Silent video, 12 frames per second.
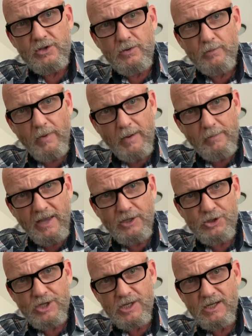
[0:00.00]
my
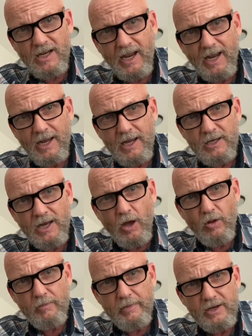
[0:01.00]
pension and
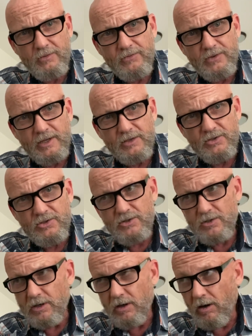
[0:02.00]
health benefits
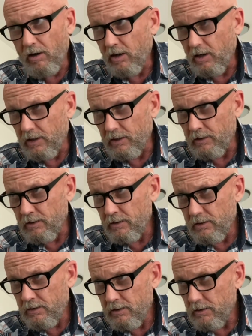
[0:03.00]
on
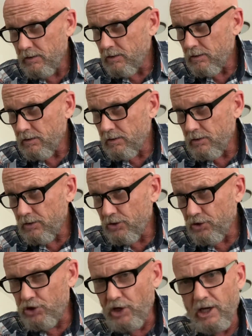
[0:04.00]

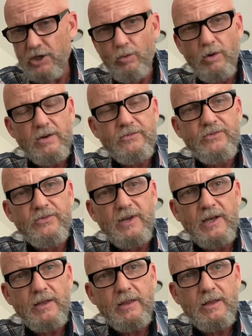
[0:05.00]
January
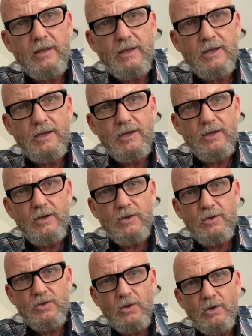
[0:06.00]
5th.
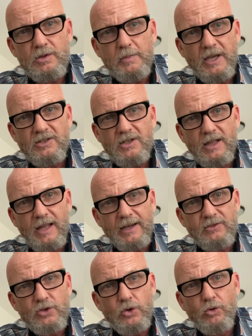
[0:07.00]
So it's basically
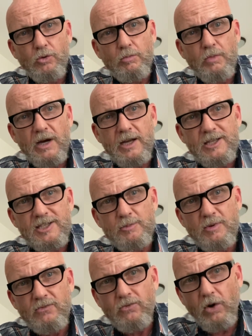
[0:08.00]
like two months
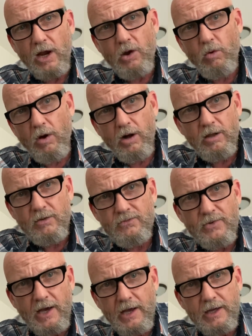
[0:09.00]
before I
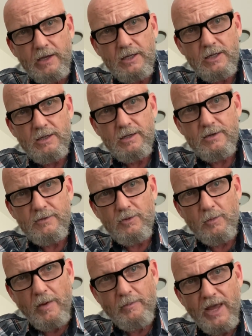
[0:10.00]
qualify for
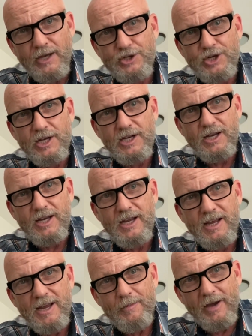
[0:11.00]
my pension
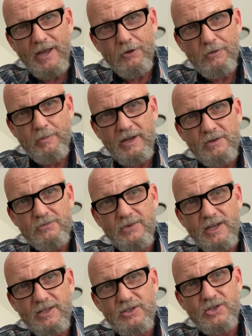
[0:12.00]
and my health
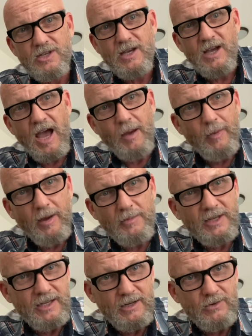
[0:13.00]
benefits. I might be
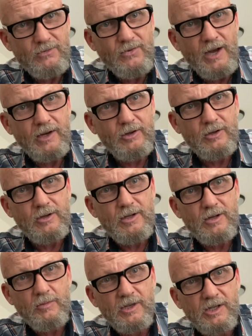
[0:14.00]
getting fired
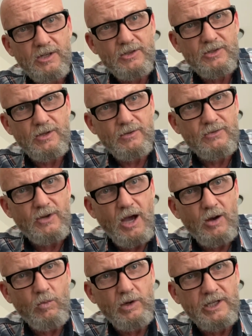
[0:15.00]
because of
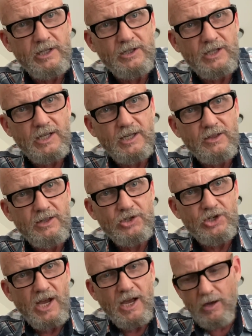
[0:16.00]
not wanting to get the
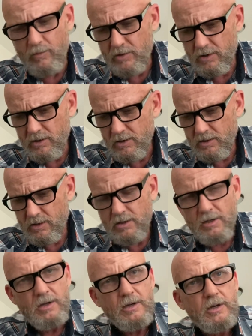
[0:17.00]
jab.
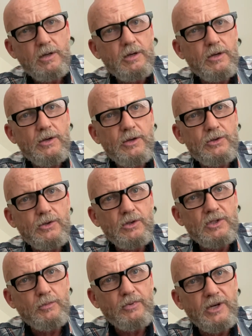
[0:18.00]
So
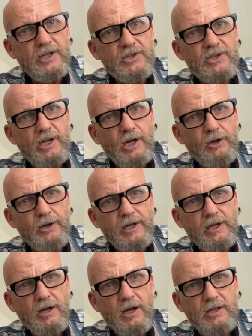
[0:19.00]
it's a pretty scary
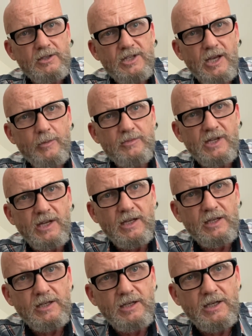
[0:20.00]
concept
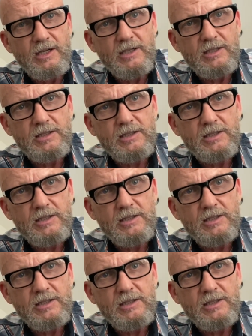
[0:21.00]
and uh,